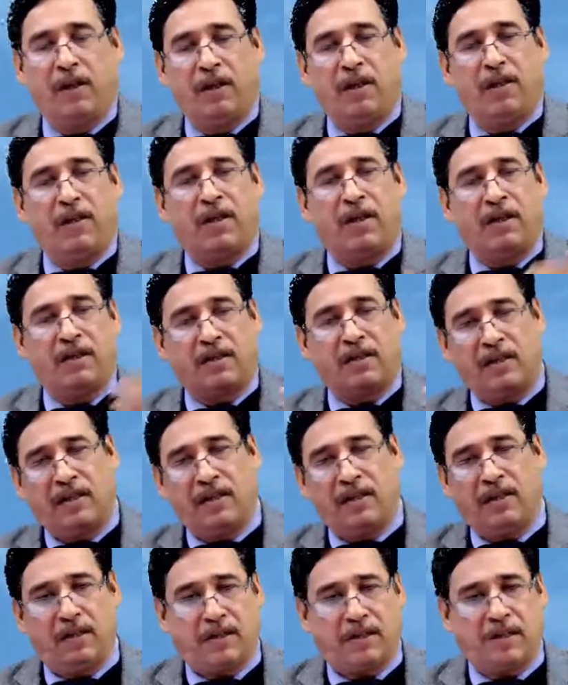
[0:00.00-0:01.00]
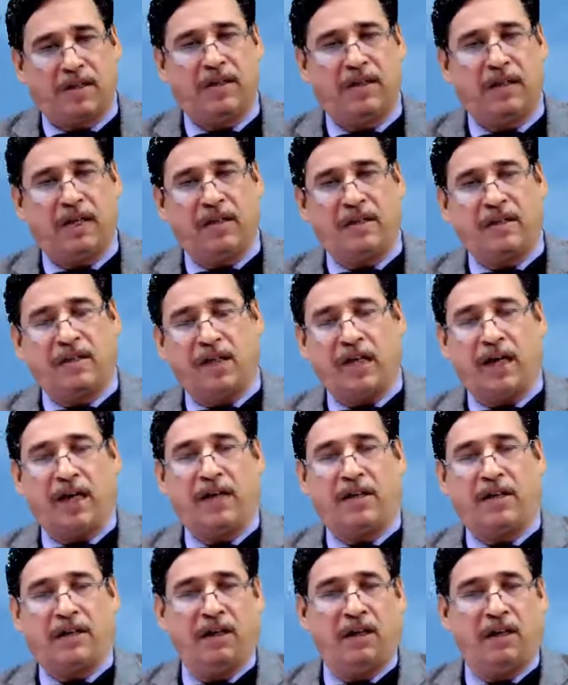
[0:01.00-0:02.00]
Standard states that
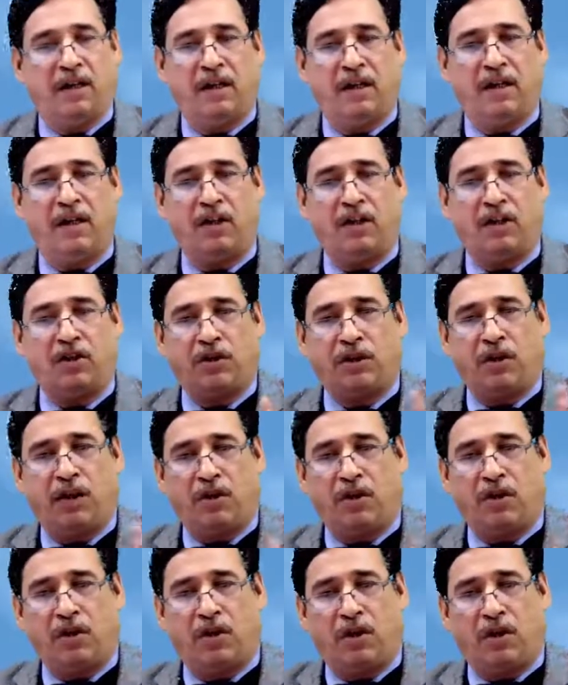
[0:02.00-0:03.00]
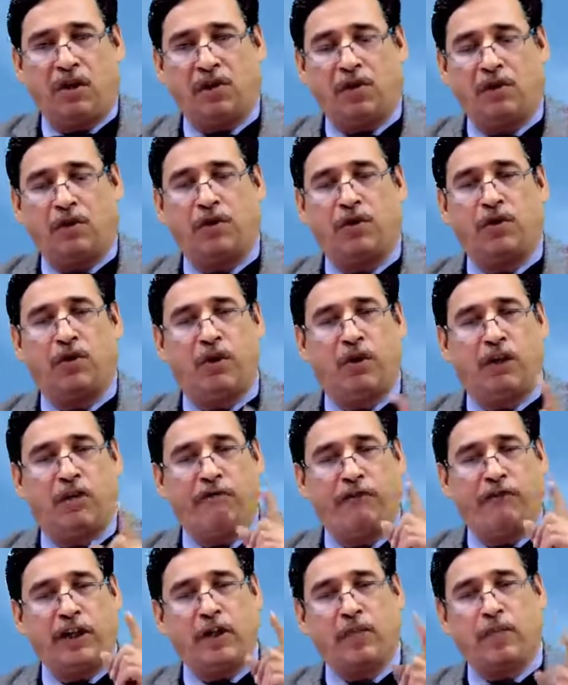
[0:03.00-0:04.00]
initial recording should
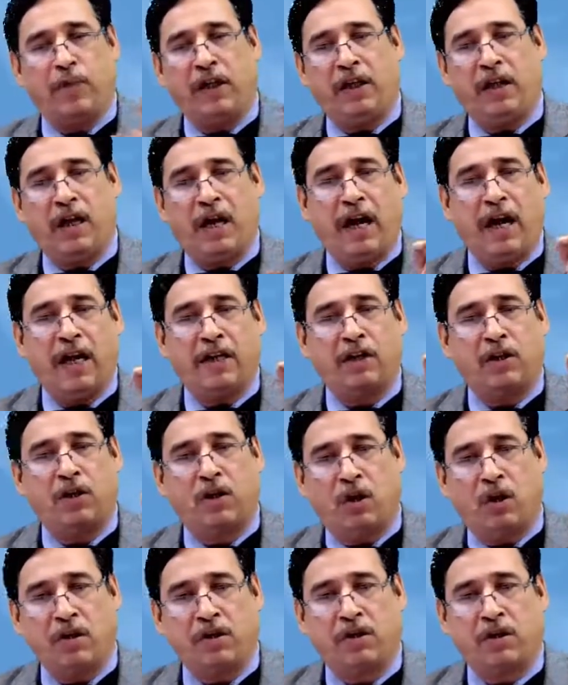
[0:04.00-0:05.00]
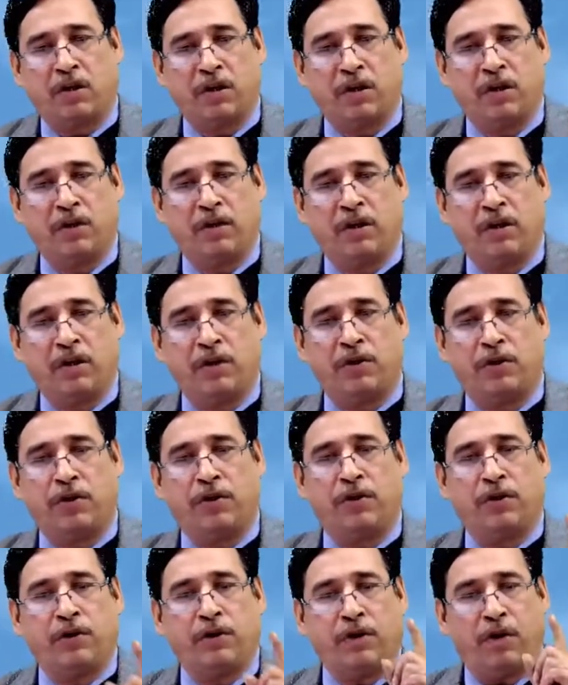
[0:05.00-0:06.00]
always be at cost.
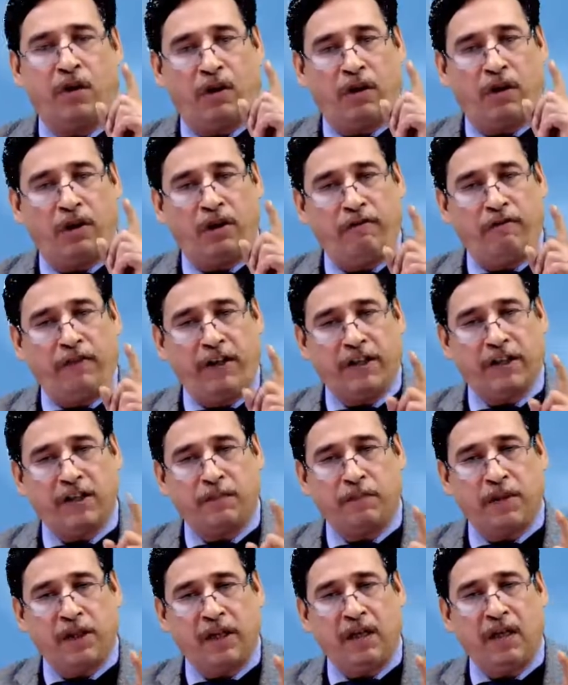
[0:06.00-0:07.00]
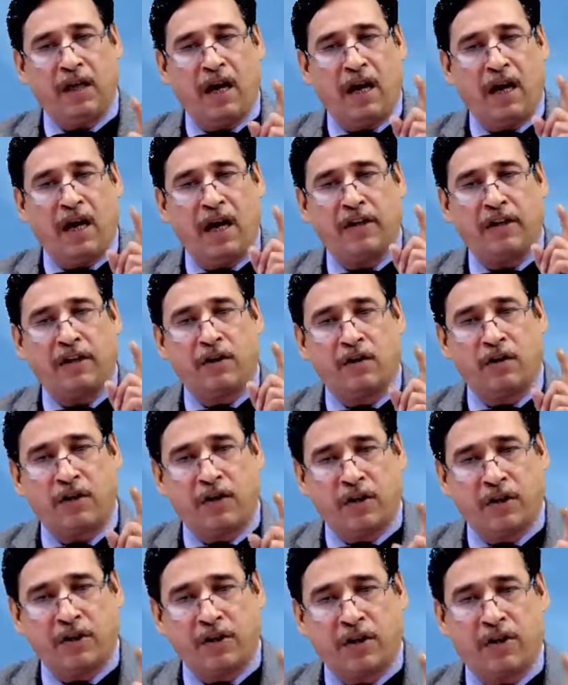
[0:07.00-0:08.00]
Should always be at
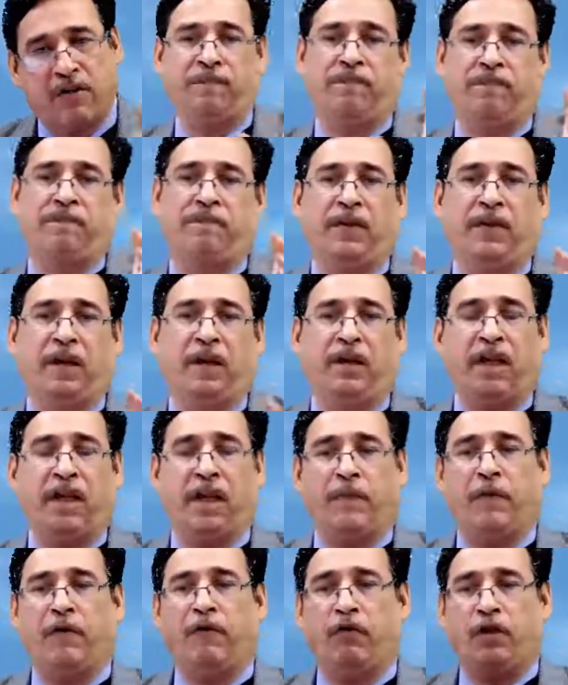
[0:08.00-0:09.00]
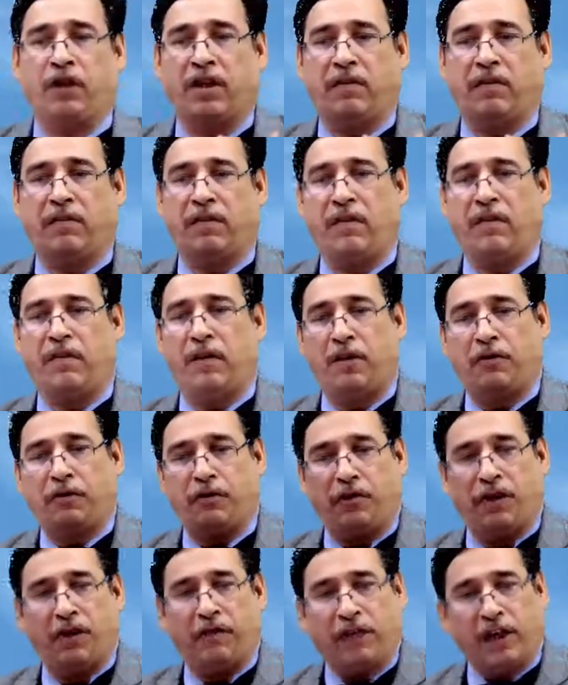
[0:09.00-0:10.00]
cost. That means whatever amount
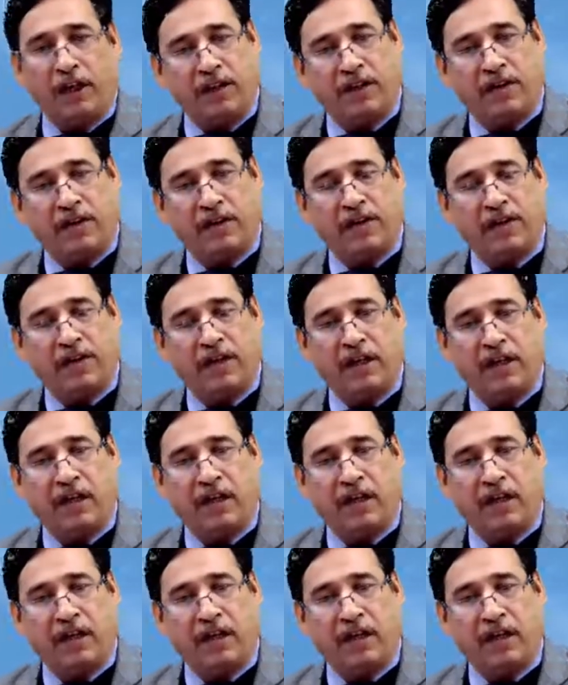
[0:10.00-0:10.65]
you have incurred in